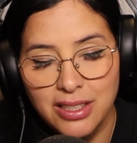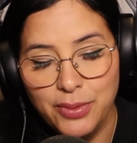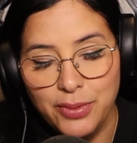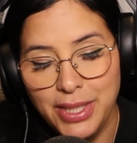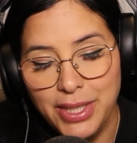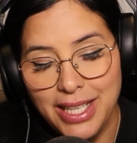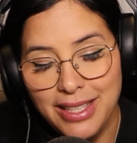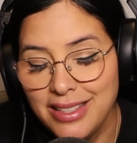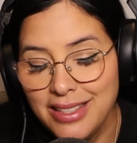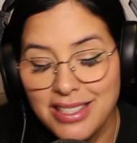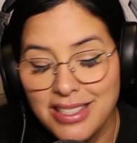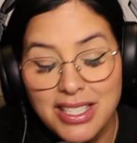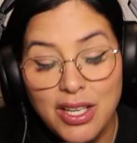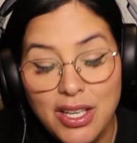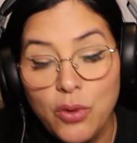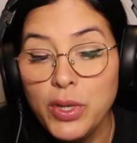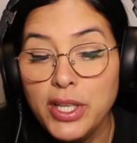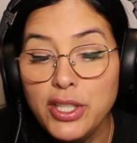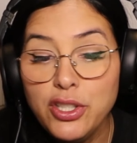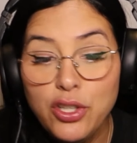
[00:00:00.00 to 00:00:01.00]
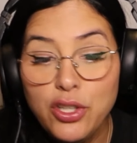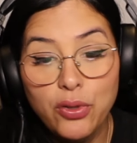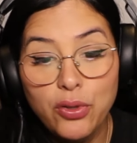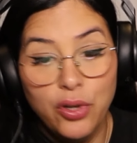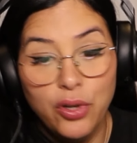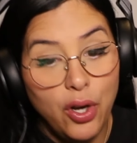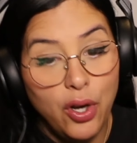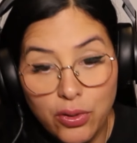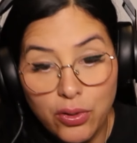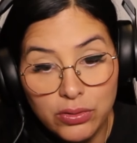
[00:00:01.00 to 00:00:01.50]
The reality is that we don't
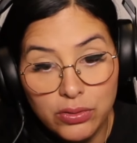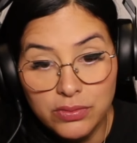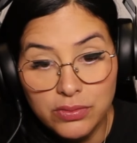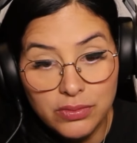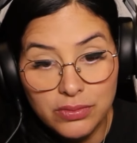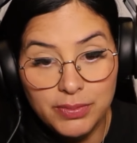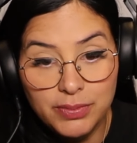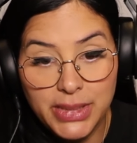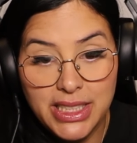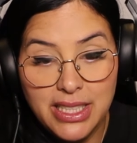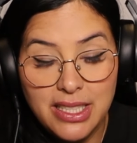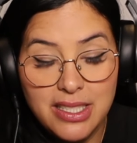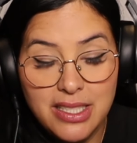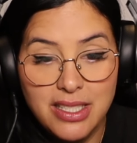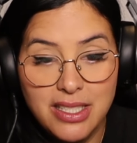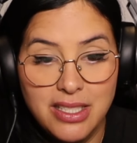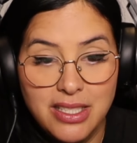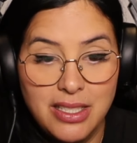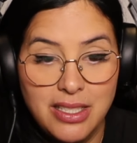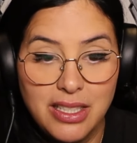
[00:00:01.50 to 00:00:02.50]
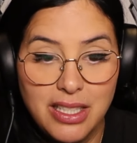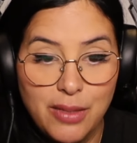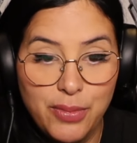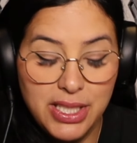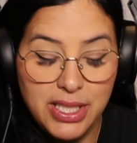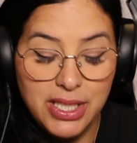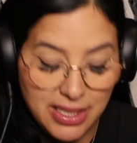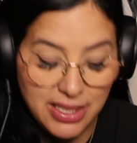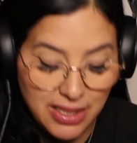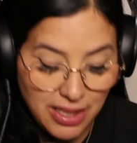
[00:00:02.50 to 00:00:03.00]
know because
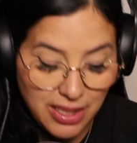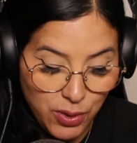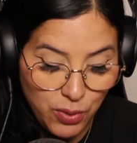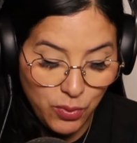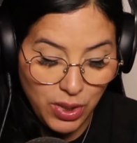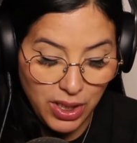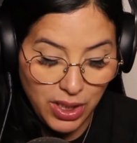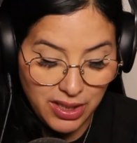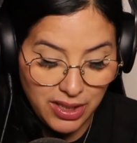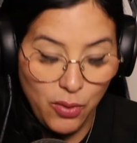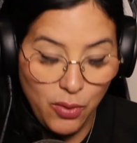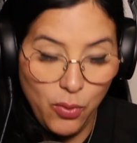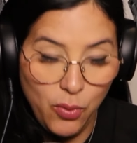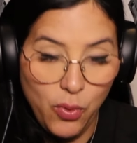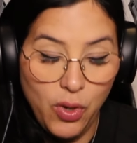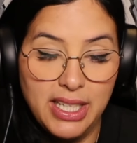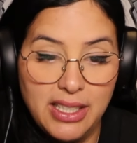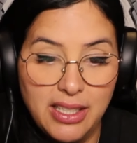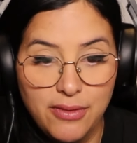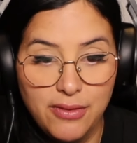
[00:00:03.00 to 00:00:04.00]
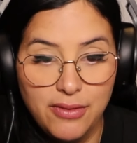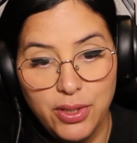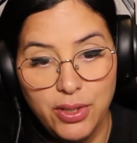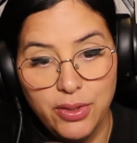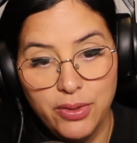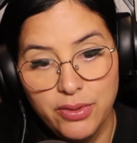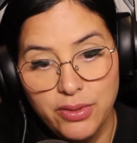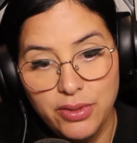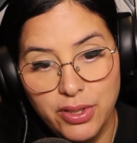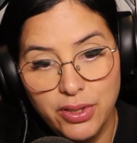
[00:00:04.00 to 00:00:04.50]
celebrities give you what they want to give
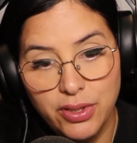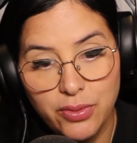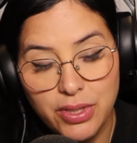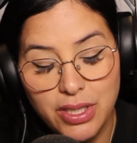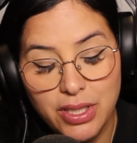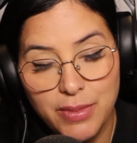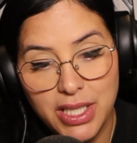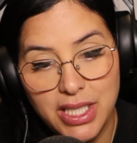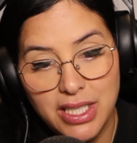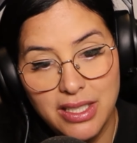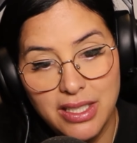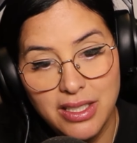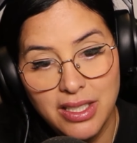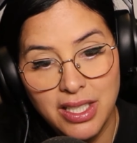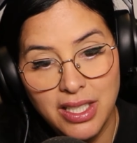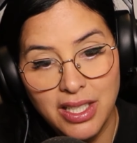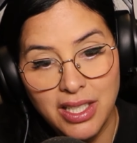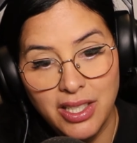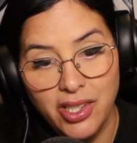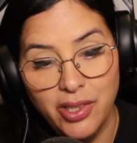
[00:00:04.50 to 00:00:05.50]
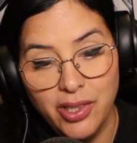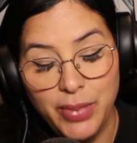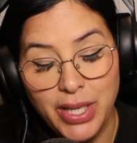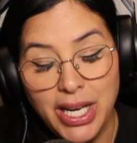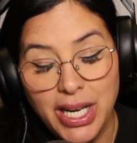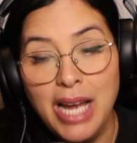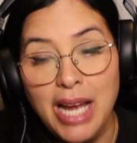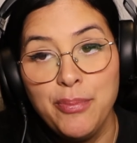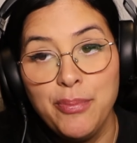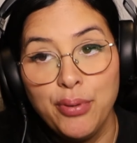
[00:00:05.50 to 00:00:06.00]
you. You know what I mean?
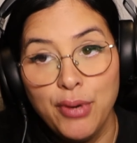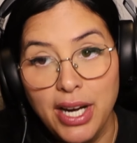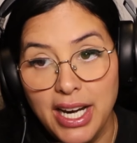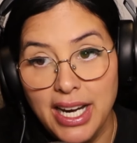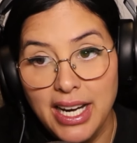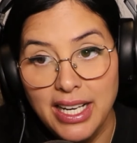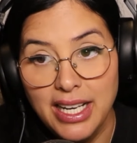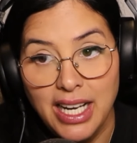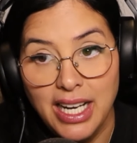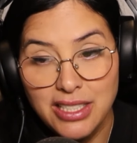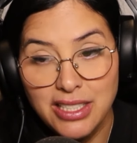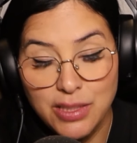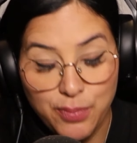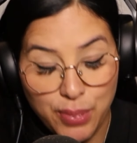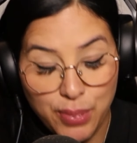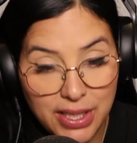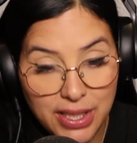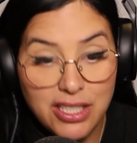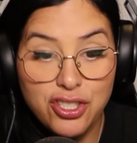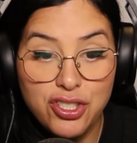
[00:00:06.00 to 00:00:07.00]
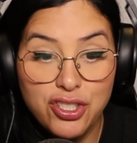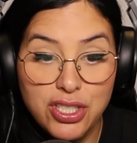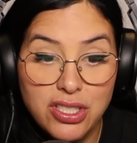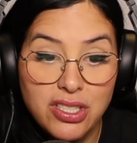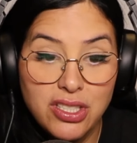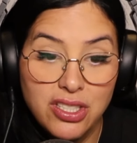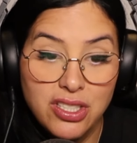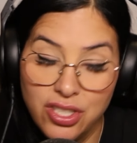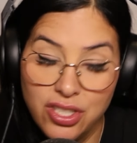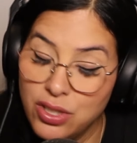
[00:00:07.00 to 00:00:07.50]
But I pray, I just pray that
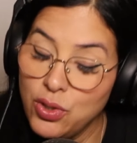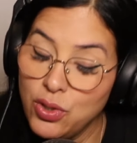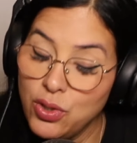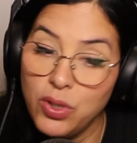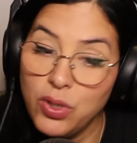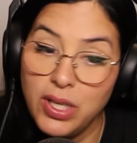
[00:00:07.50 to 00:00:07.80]
she's she's